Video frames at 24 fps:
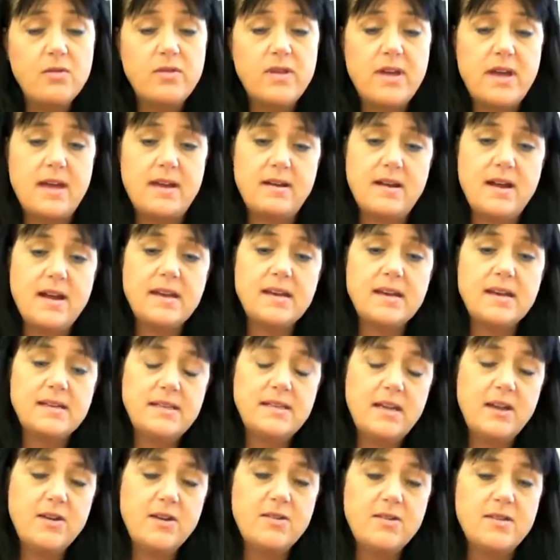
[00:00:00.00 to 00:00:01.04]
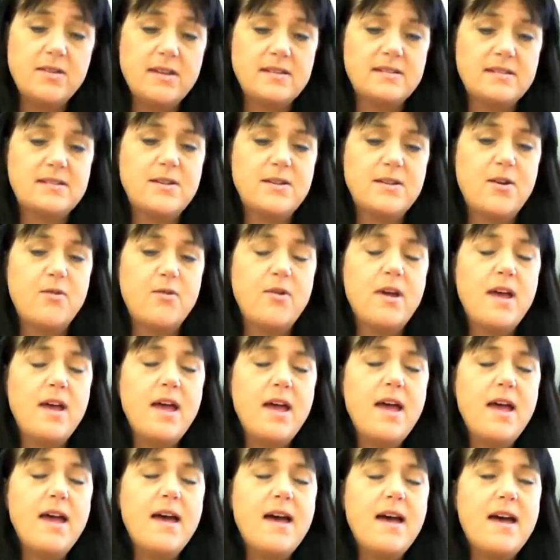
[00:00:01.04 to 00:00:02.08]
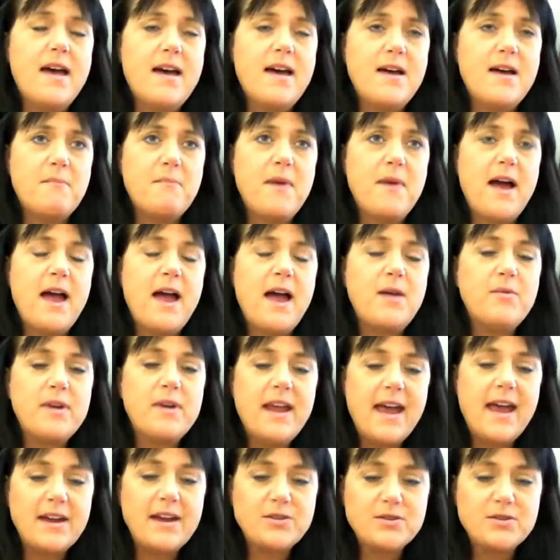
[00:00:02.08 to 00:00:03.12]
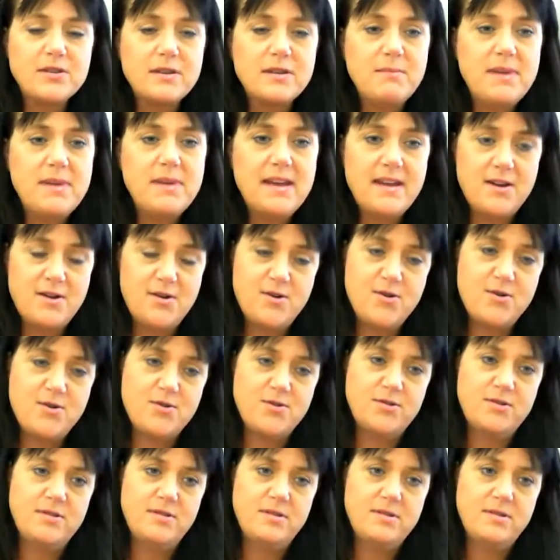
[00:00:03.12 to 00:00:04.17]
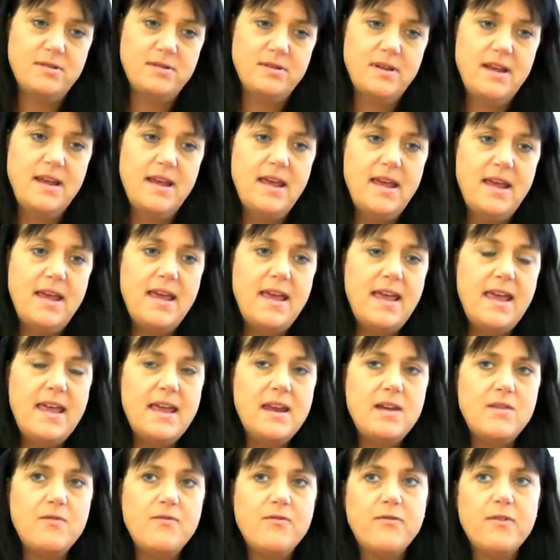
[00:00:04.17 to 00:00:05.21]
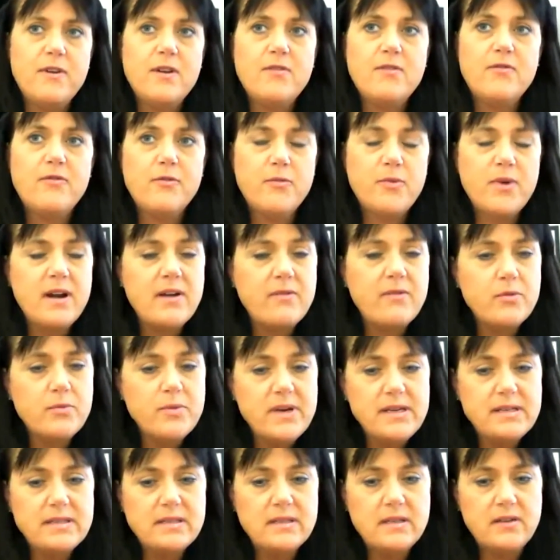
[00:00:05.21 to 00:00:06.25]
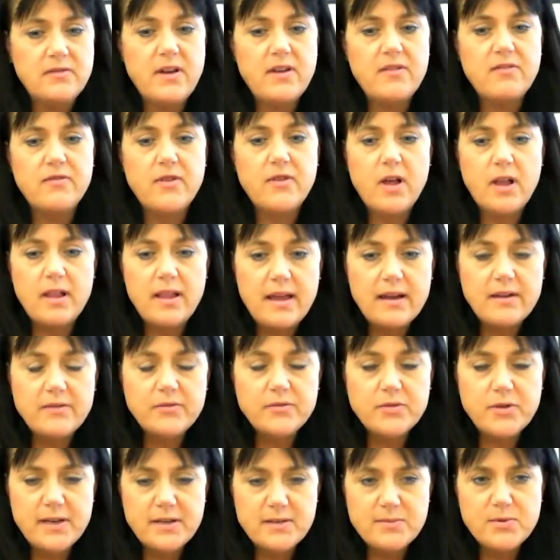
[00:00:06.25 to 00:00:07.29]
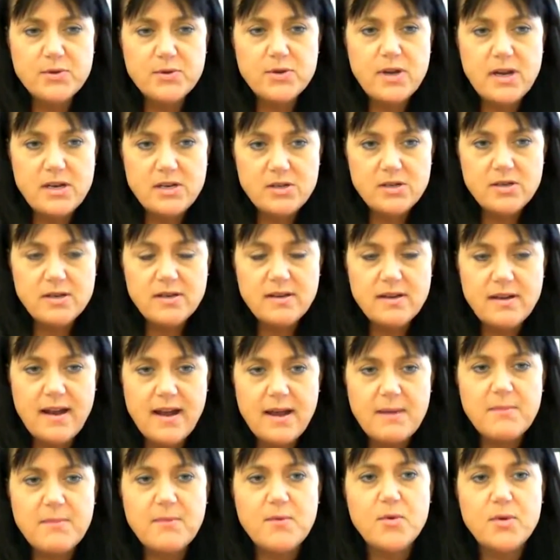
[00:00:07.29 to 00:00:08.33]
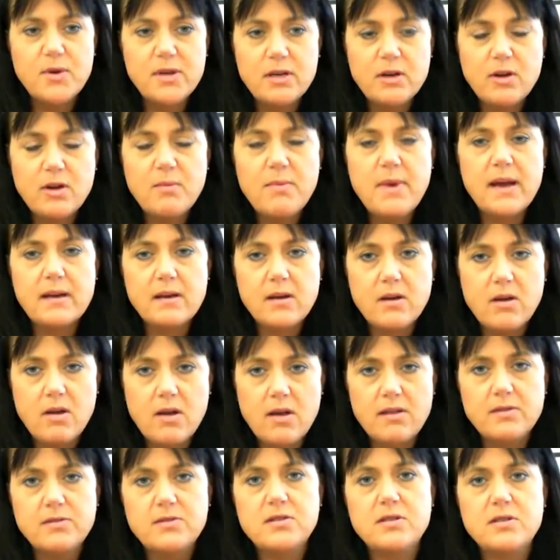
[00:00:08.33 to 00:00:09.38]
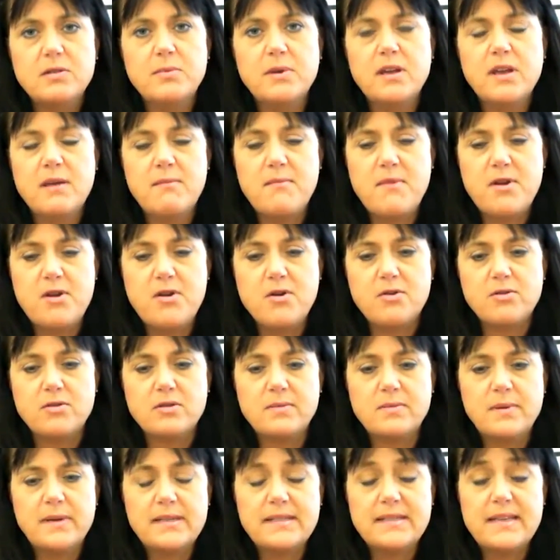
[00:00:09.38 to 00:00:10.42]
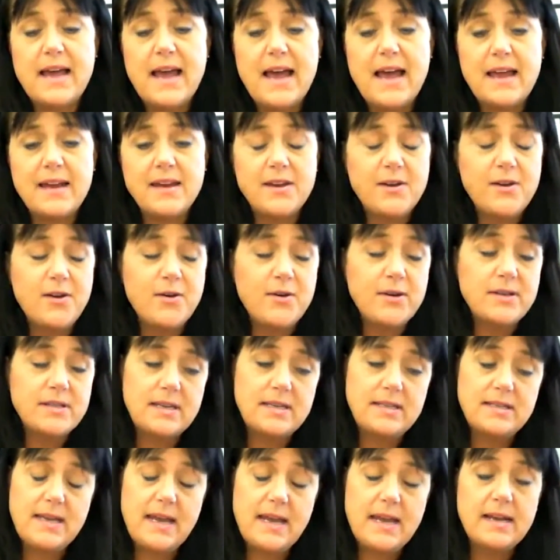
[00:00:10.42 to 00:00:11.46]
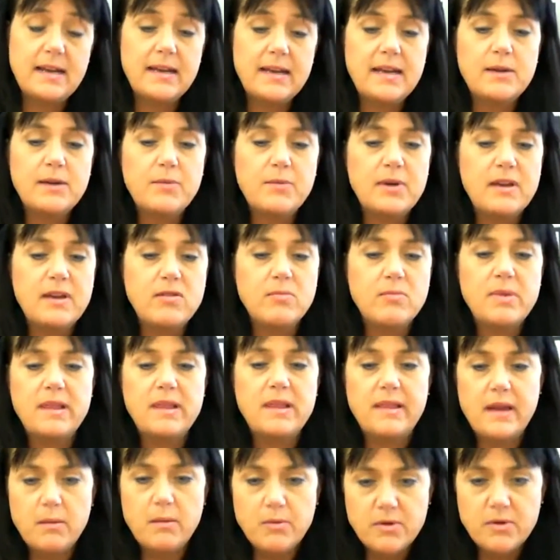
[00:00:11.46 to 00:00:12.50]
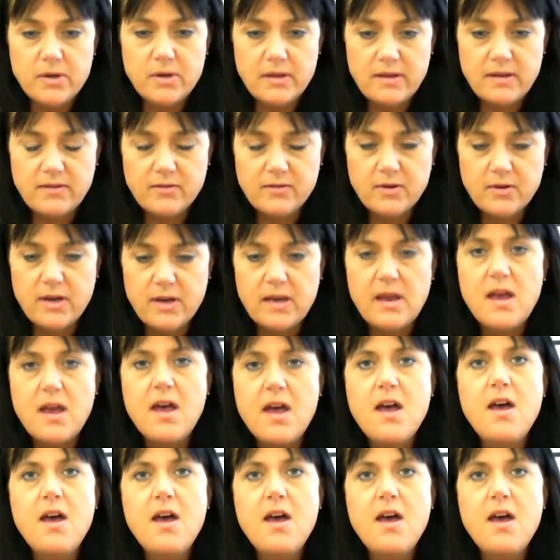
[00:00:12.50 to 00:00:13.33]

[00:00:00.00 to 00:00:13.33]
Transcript: that. I can tell you this. So I would actually be a nurse. And for whatever reason, if I fall out of transportation, I'm going to go back to college to become a nurse, because, as I said, and it would either be labor and delivery,